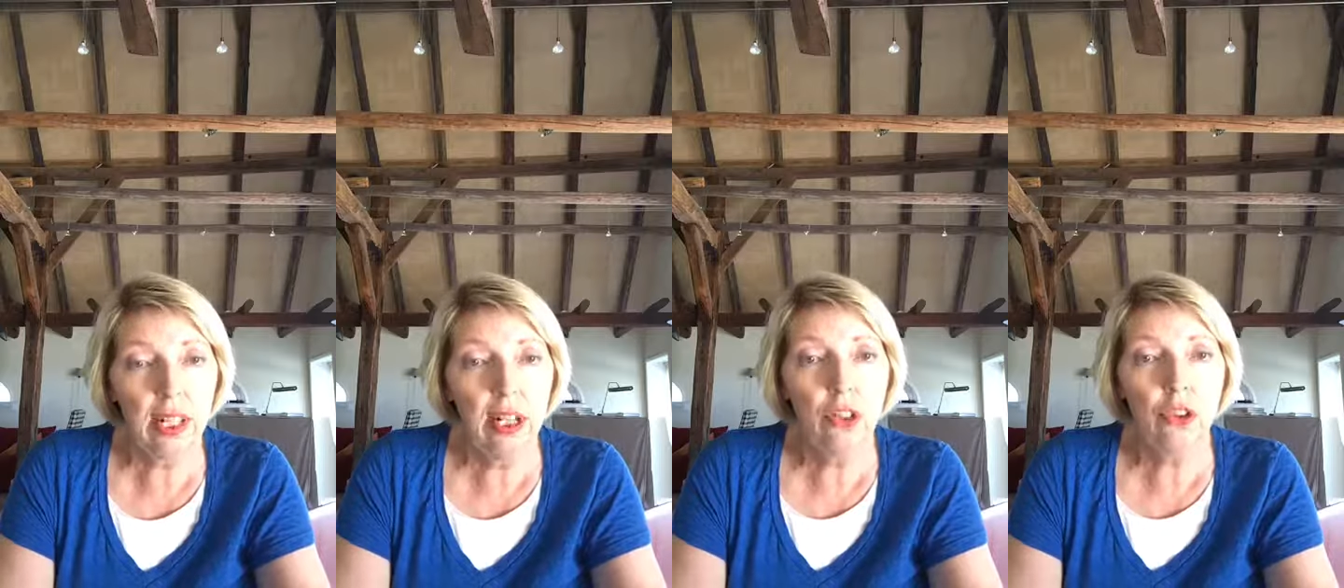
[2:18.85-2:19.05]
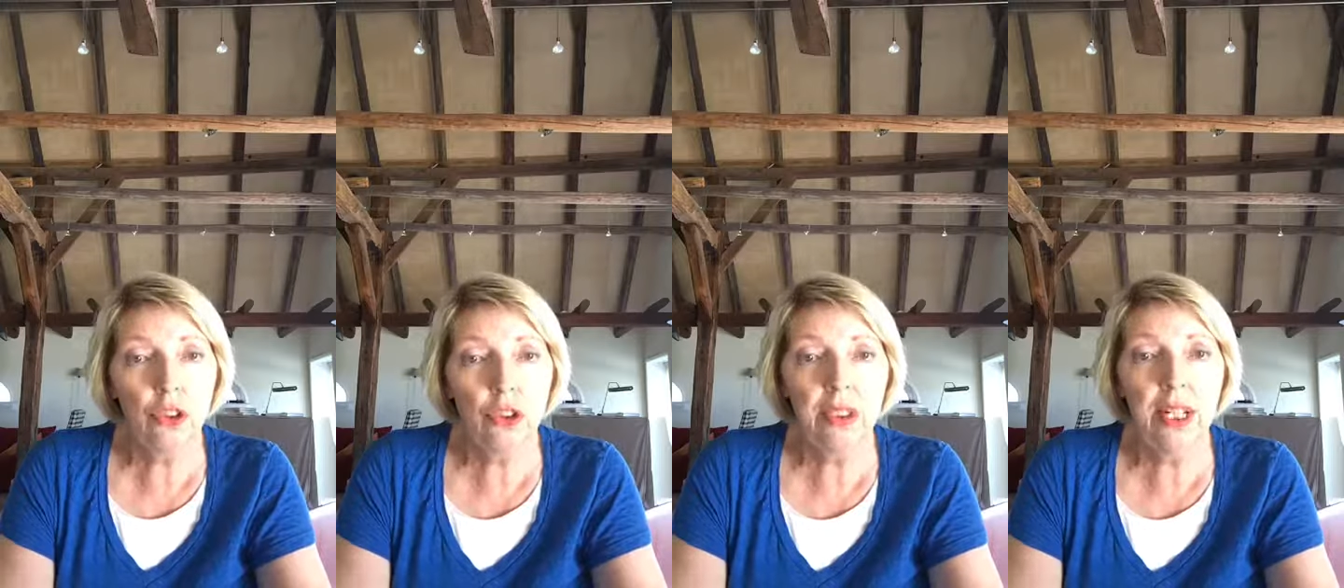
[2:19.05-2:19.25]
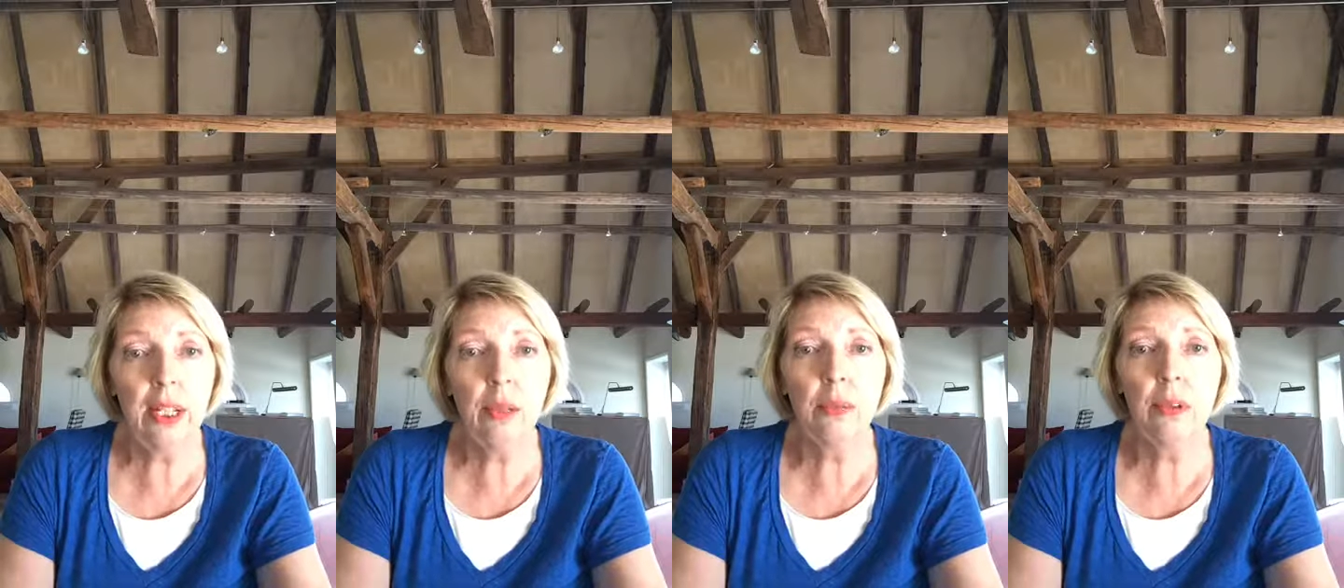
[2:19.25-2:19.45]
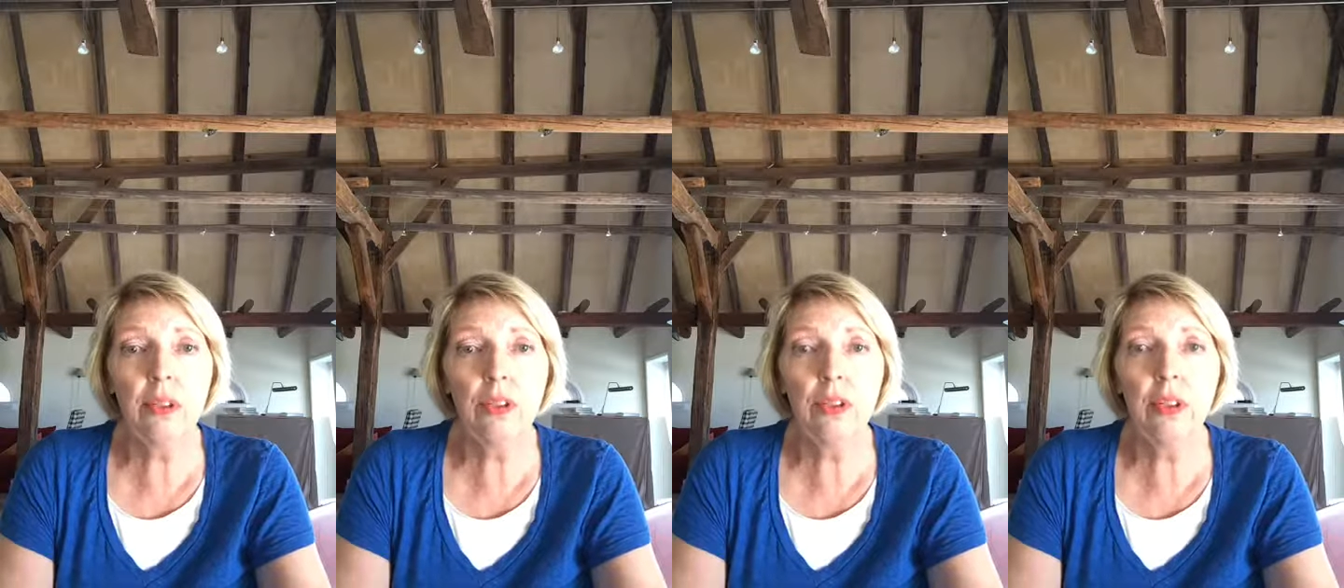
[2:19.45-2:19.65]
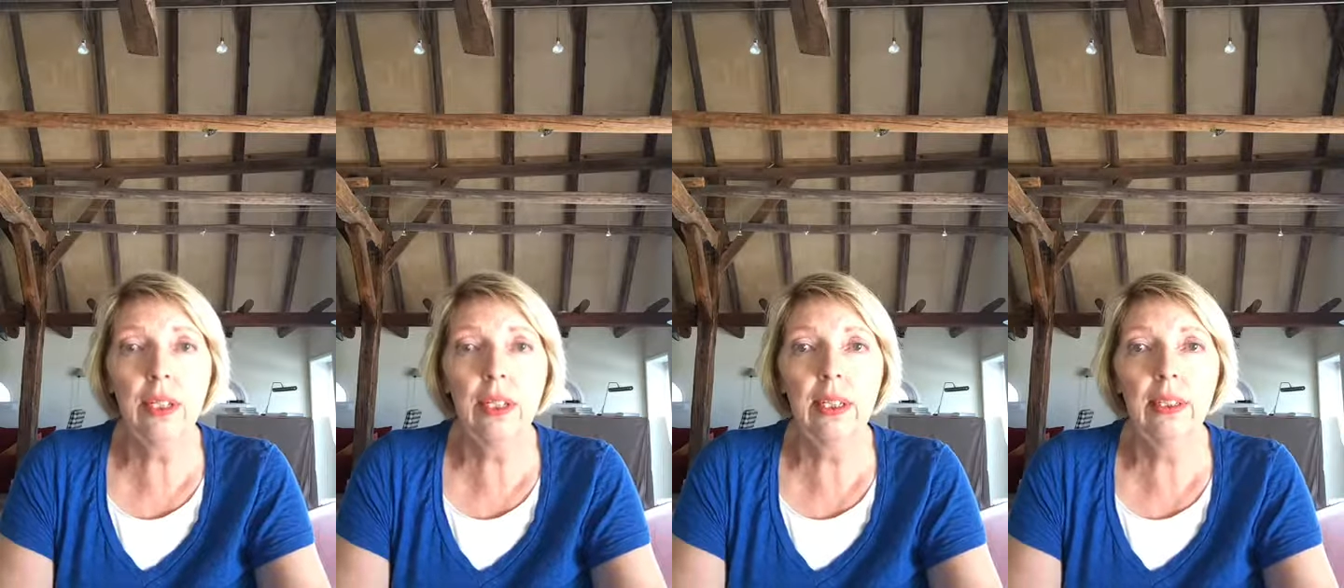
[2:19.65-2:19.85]
So that
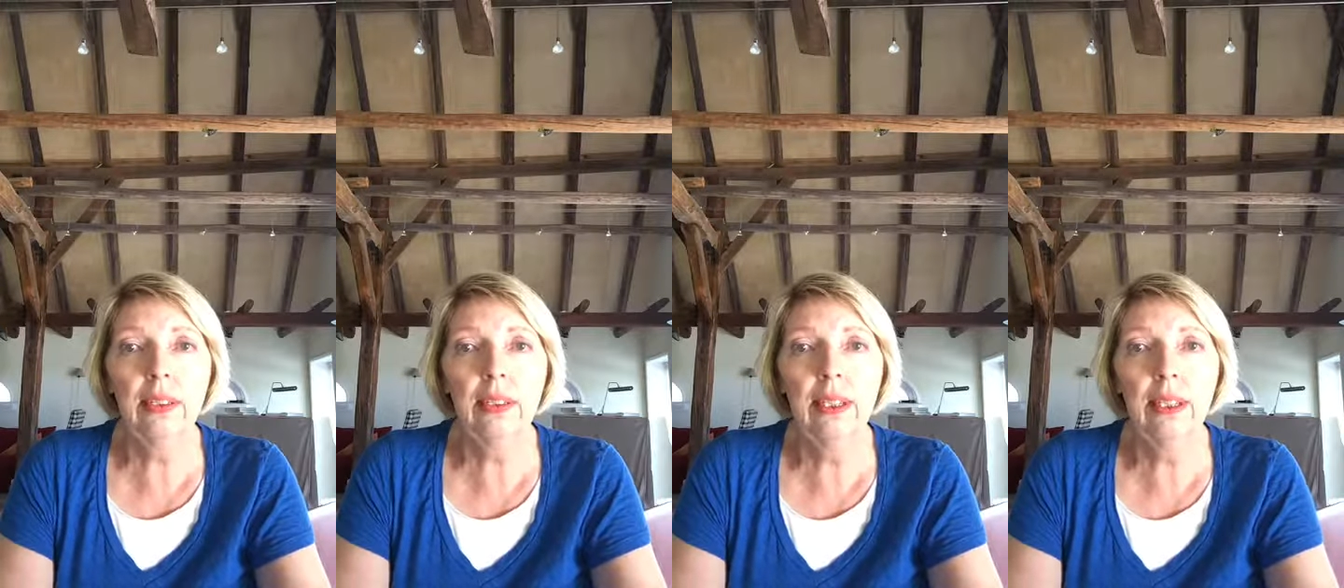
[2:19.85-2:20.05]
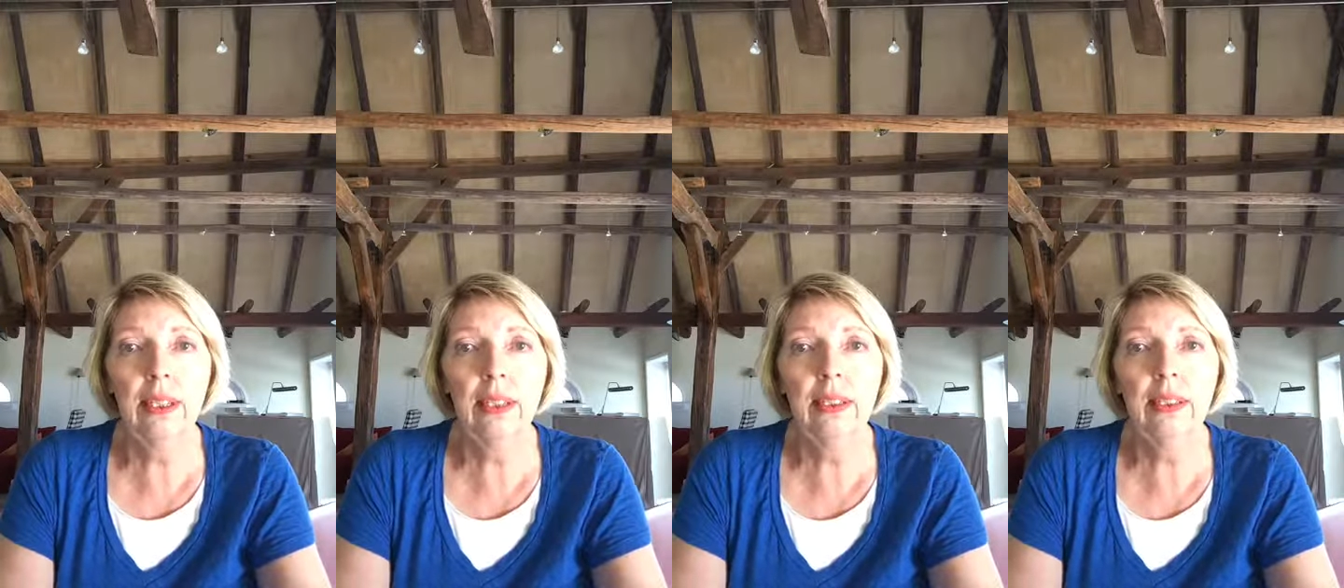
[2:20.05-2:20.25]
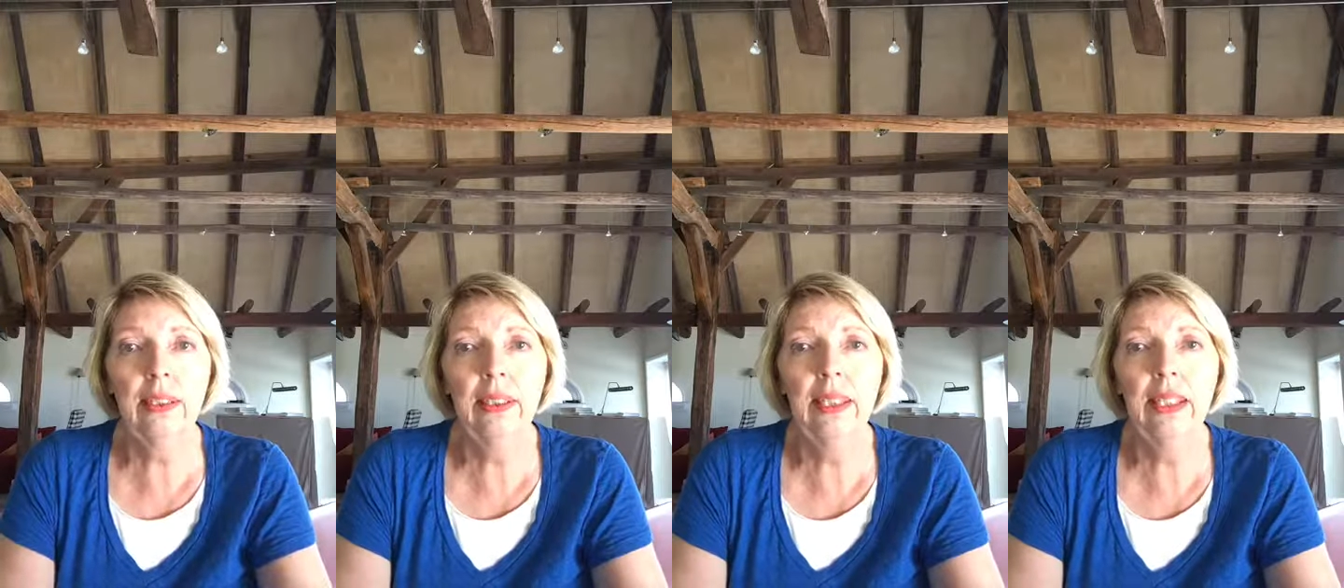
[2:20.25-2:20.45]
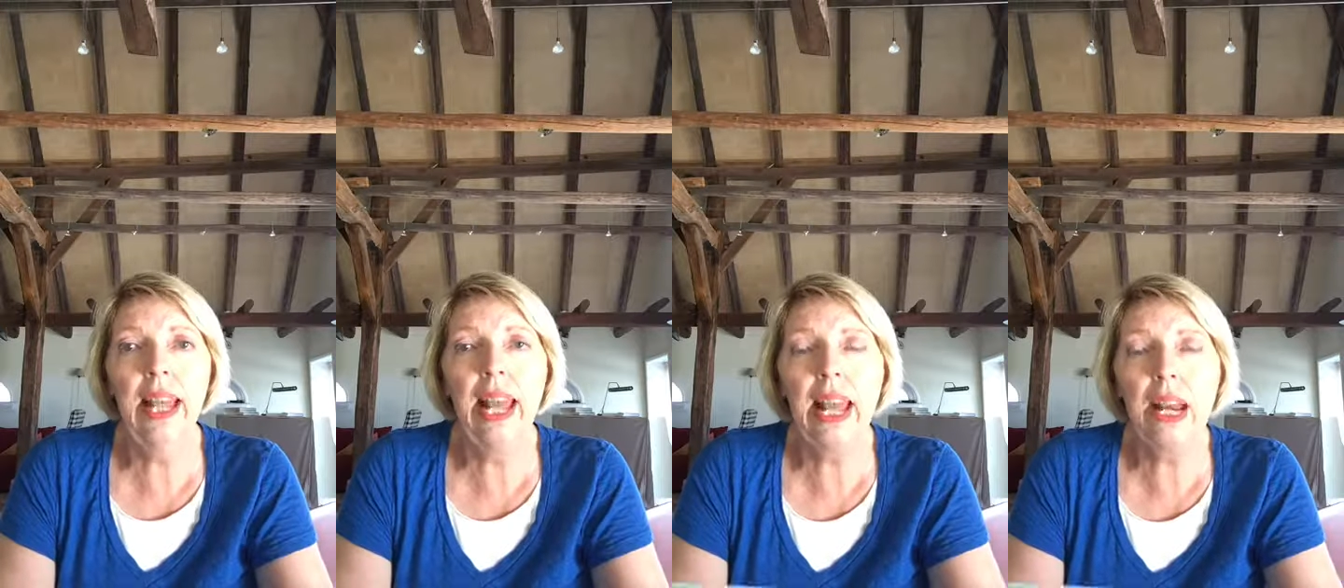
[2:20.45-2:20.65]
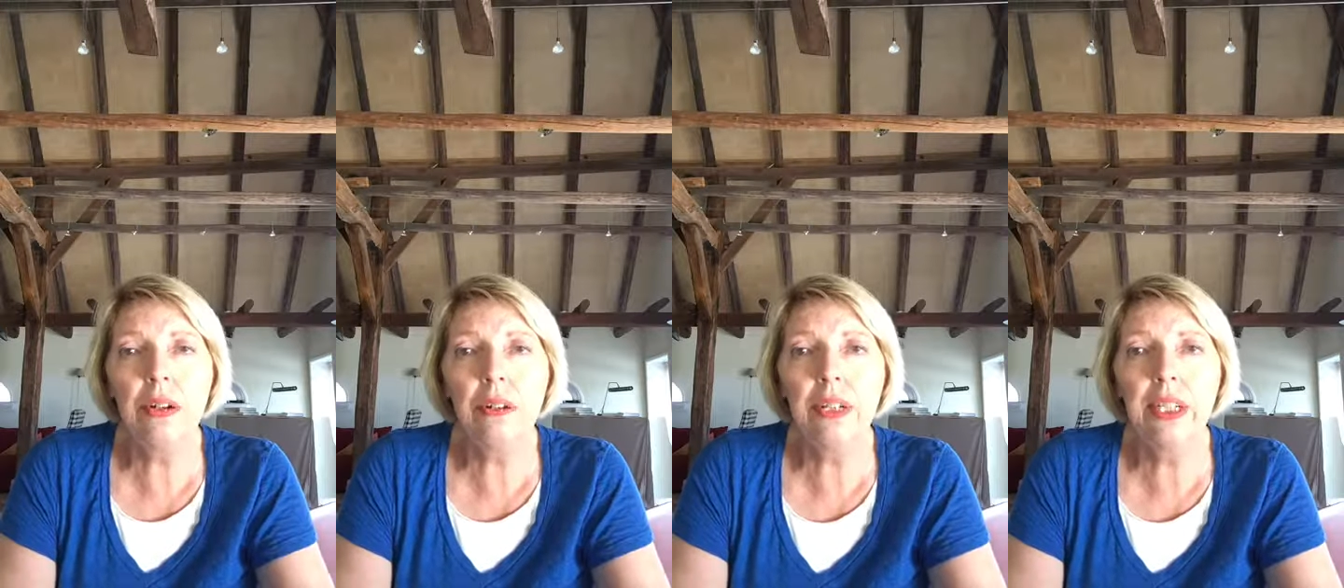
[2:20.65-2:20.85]
was the
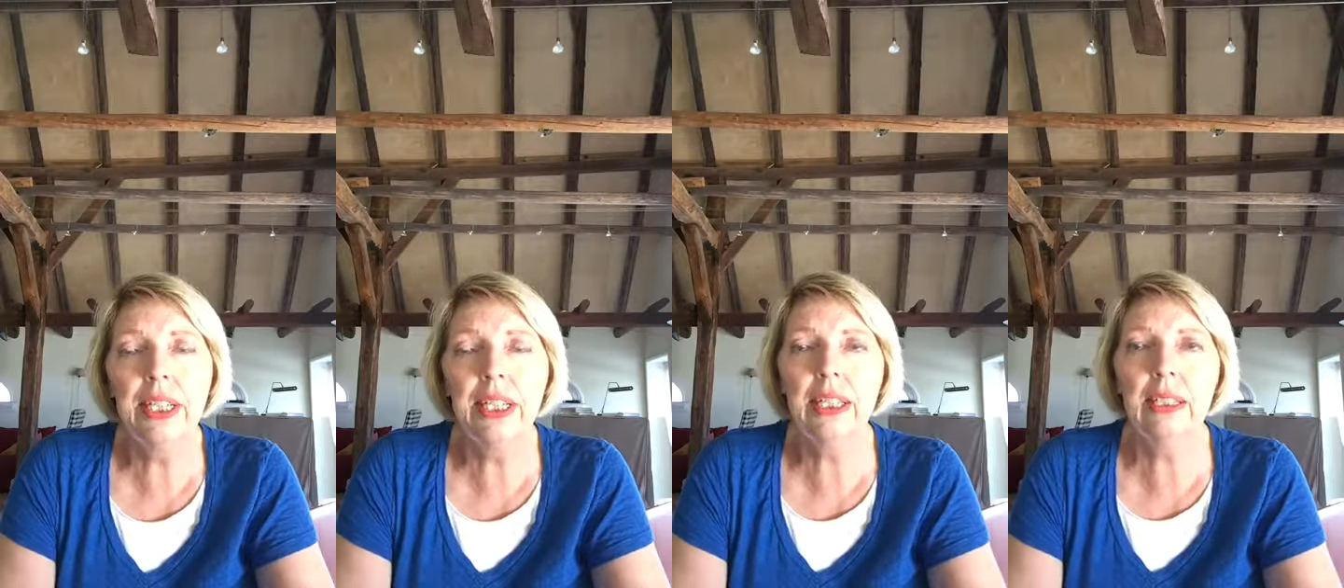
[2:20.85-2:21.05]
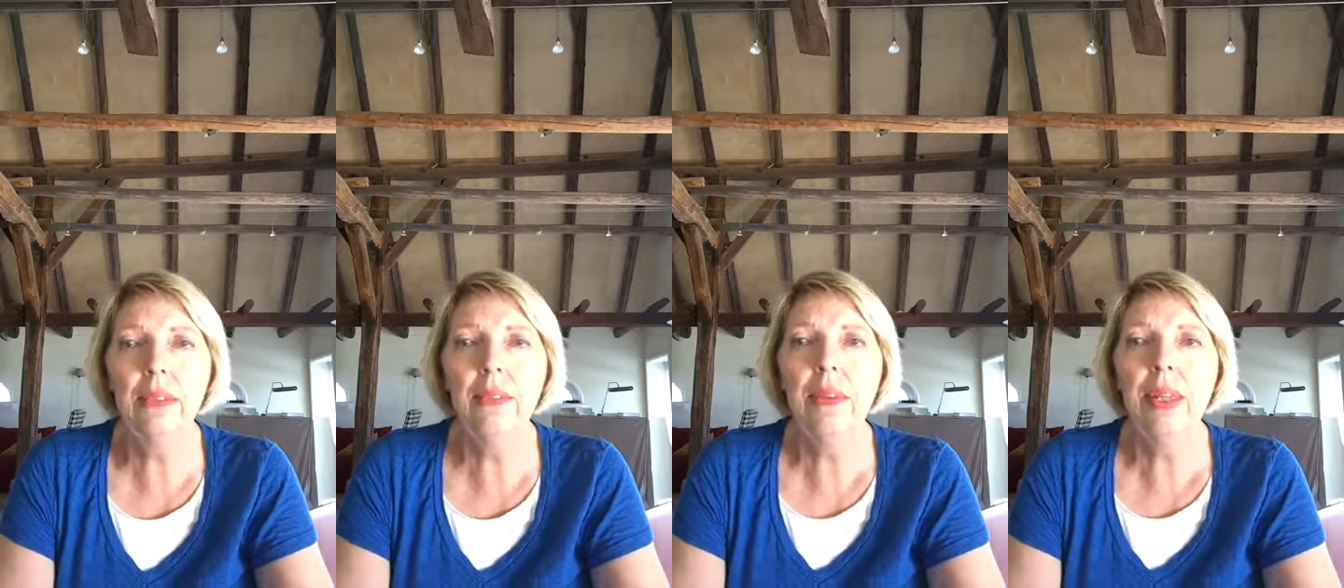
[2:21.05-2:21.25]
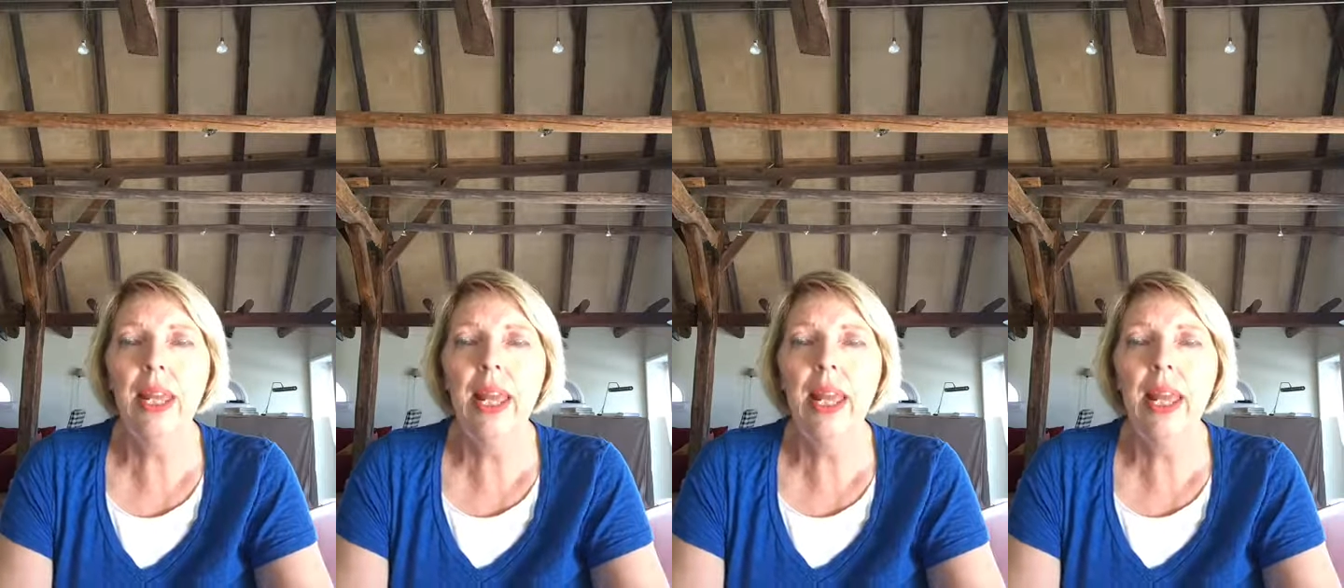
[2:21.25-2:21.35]
area,